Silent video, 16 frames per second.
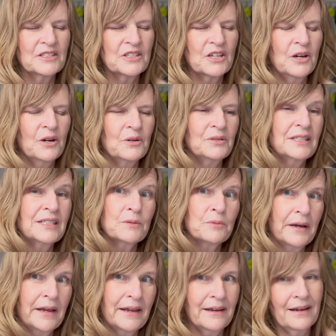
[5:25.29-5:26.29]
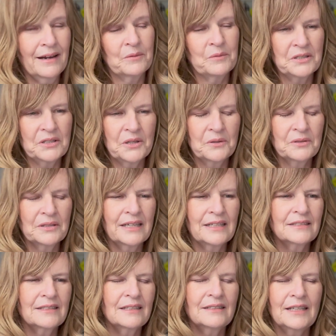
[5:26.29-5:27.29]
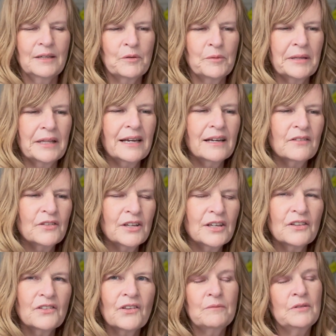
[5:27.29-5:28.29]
So this way I will know that they will be the healthiest.